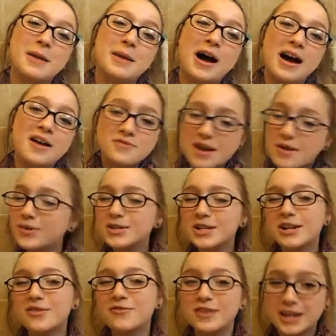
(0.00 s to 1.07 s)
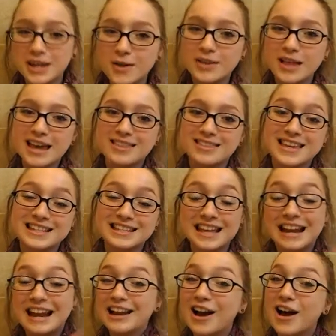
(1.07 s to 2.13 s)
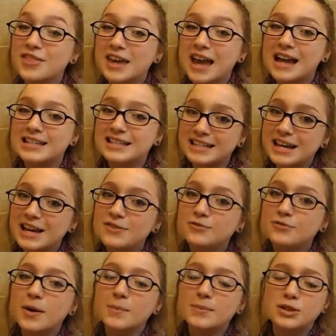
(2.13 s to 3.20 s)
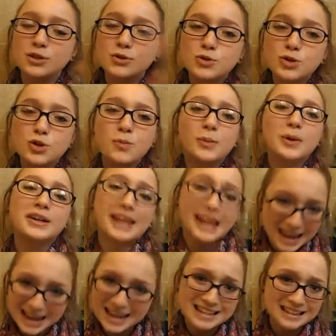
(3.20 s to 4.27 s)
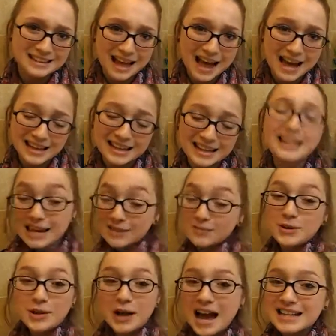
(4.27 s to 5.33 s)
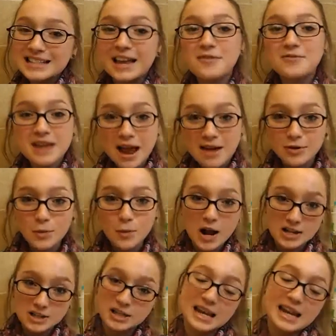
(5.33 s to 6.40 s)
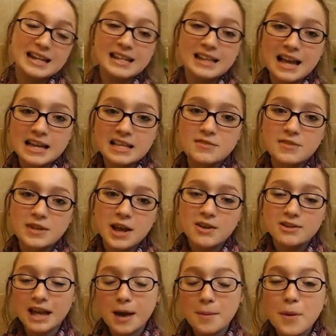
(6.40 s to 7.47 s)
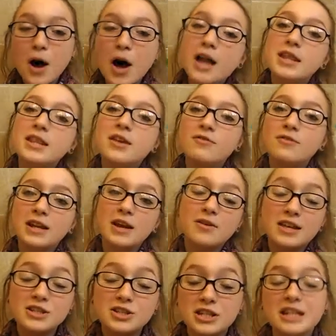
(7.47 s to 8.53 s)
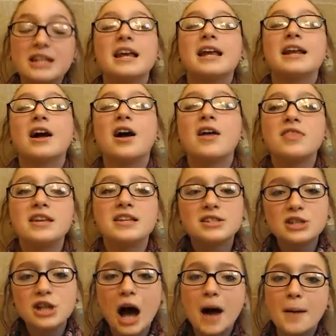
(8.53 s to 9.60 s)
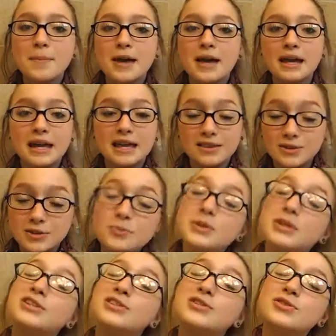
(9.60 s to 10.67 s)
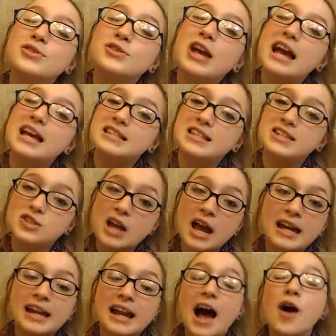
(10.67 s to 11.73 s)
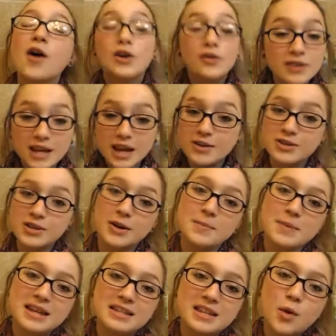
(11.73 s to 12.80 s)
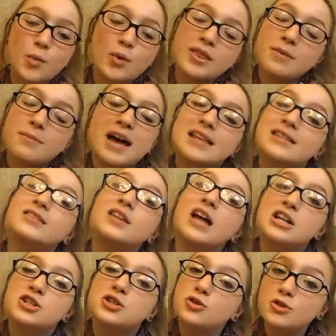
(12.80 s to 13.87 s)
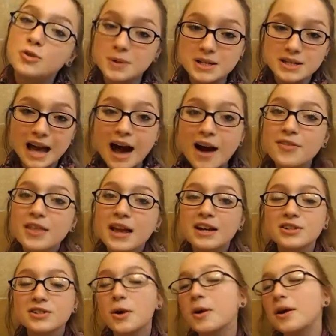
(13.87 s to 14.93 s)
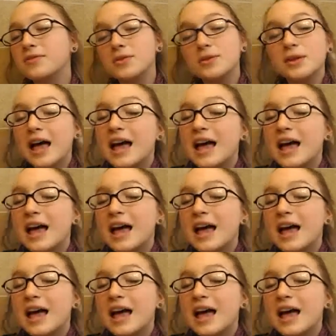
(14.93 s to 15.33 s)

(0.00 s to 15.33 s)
about. I've never done a video like this, and I got the idea from YouTuber Candy Lion. If you guys have never watched Candy Lion's videos, I'll put the video that she did on this topic in the doobly-doo so you guys can check it out. Her videos are amazing, one of the best Lush YouTubers out there, so if you